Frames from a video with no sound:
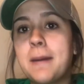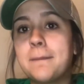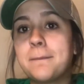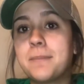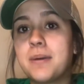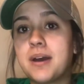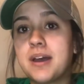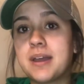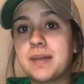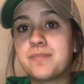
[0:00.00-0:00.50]

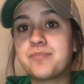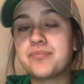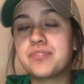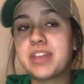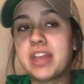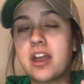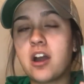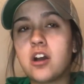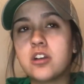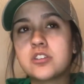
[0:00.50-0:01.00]
but
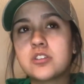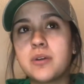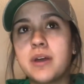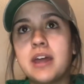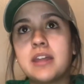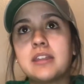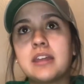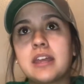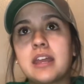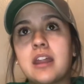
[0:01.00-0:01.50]
they also
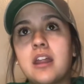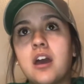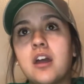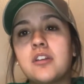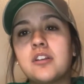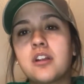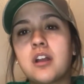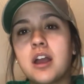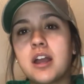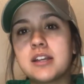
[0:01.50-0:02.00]
had like an
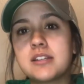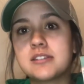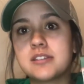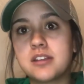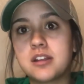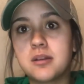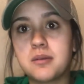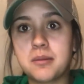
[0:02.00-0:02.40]
under eye serum.